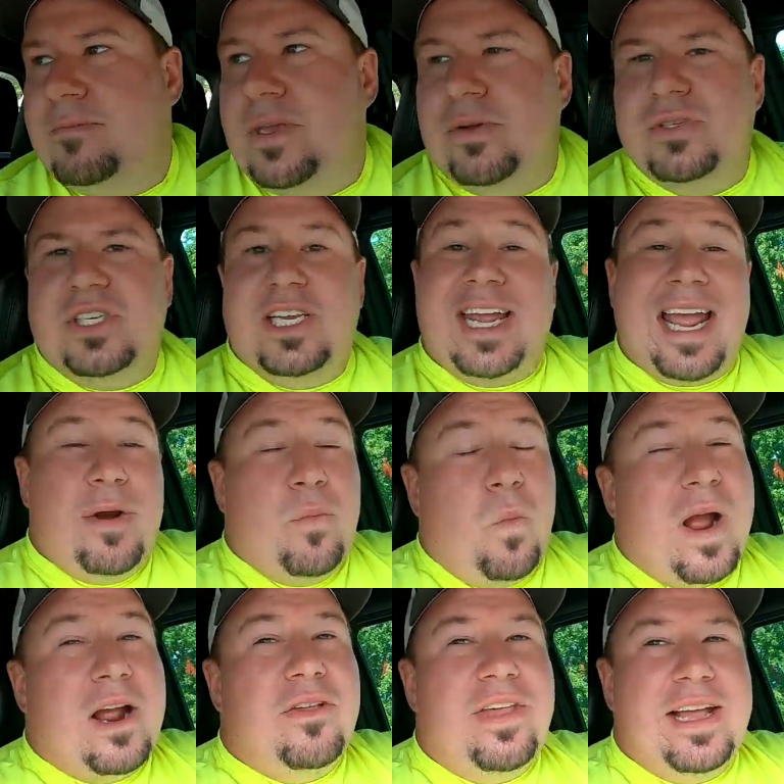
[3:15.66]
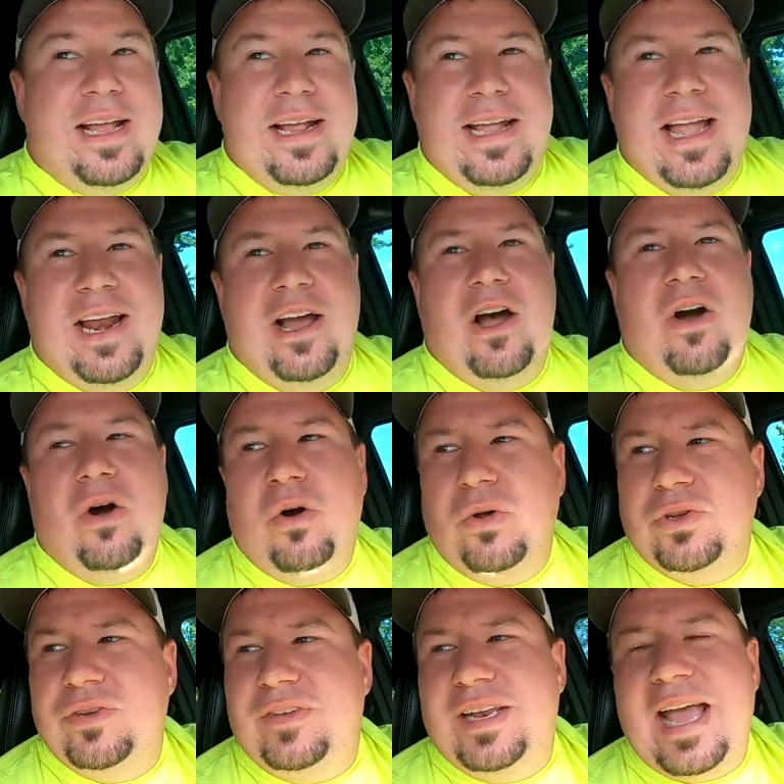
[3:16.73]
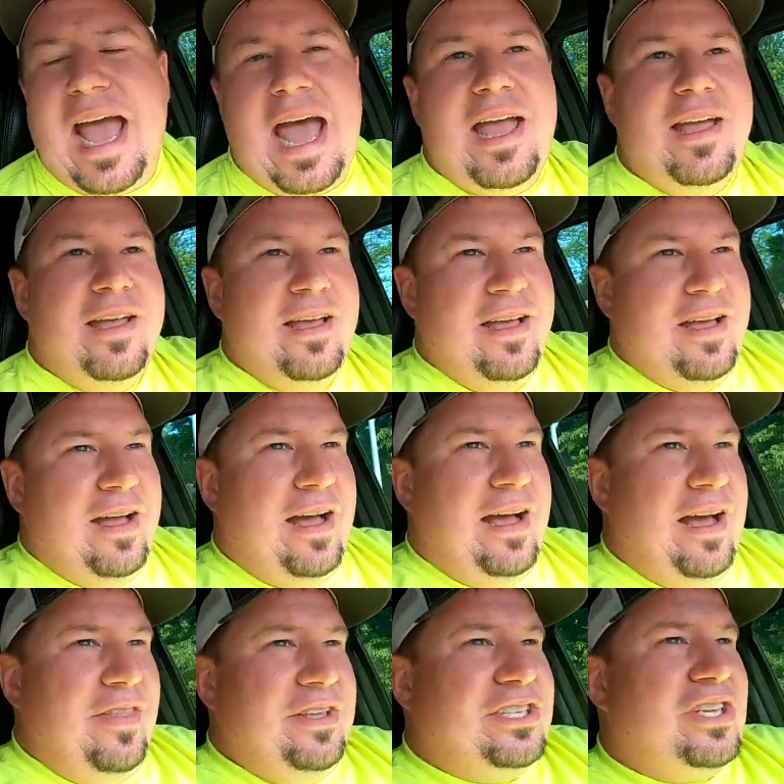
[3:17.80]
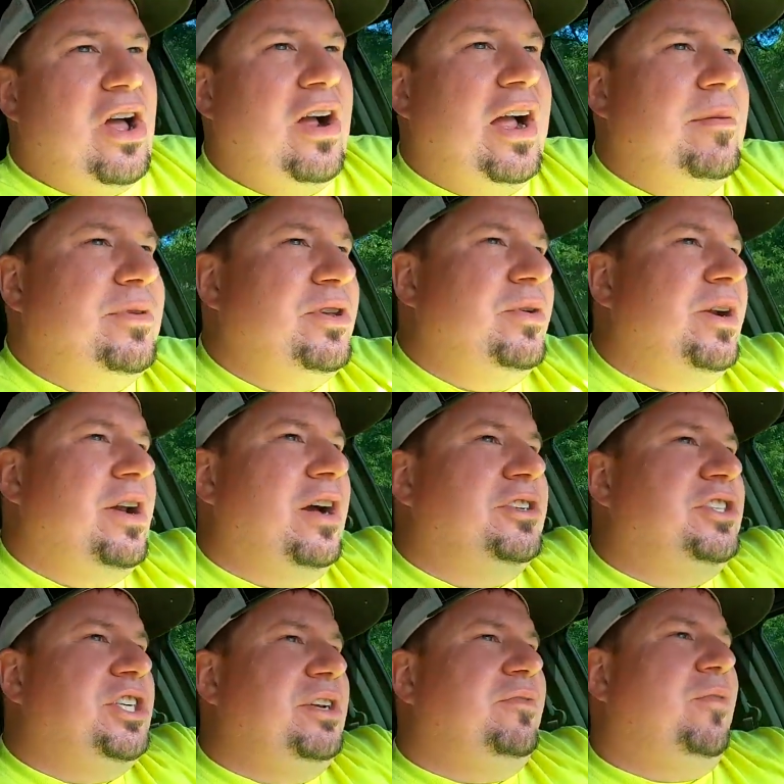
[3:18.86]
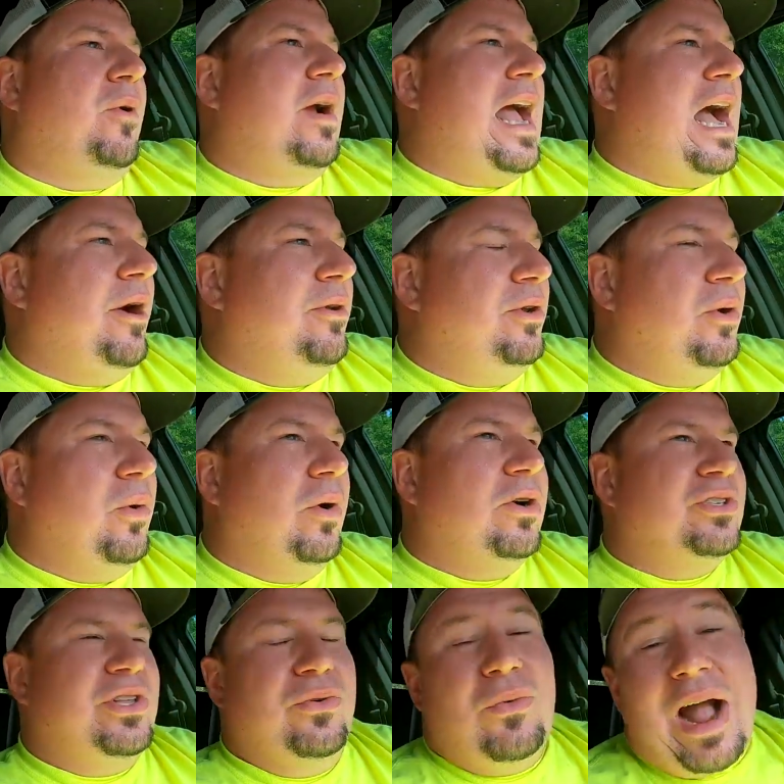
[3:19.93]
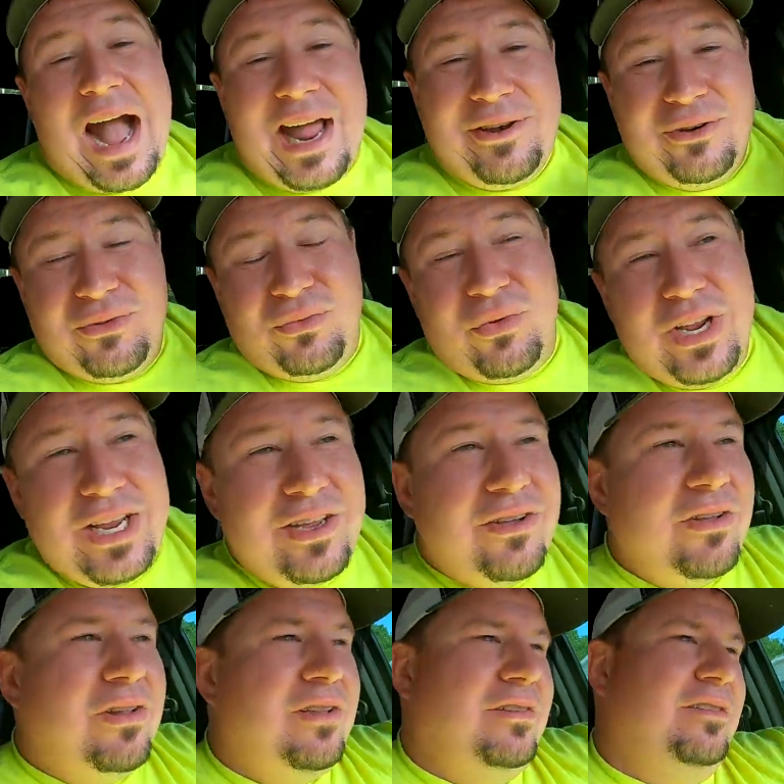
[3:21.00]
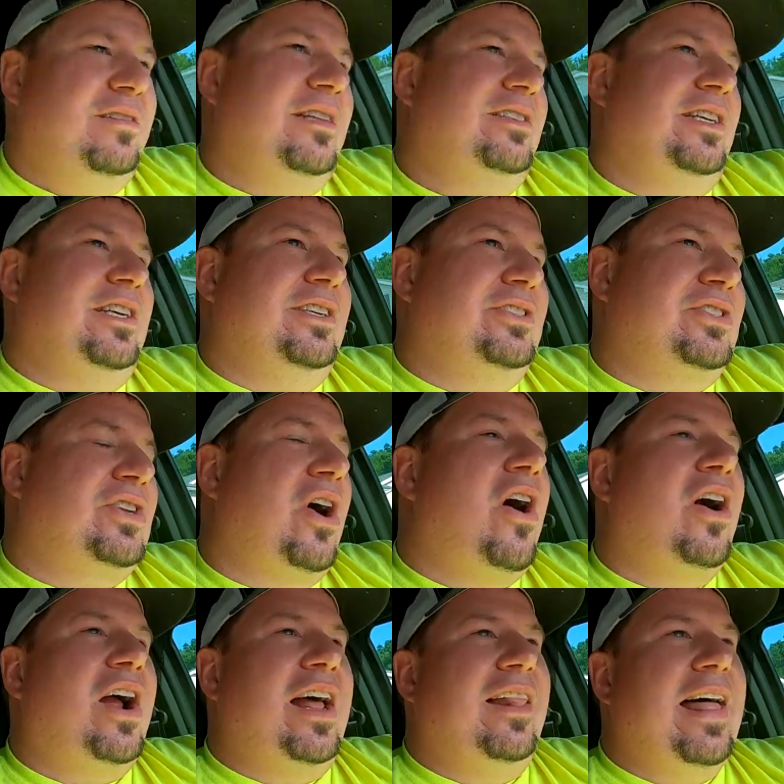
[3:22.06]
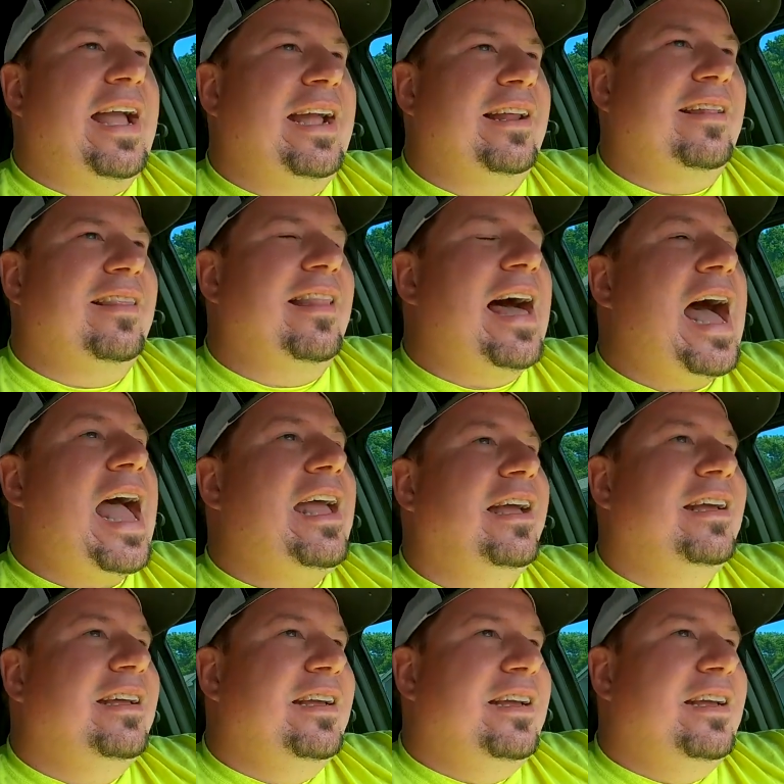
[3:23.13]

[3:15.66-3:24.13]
the music and where they can get a hold of it at. Uh, the song I'm doing on G4 Outdoors, the Rod and Reel, it's a good song. I like it a lot.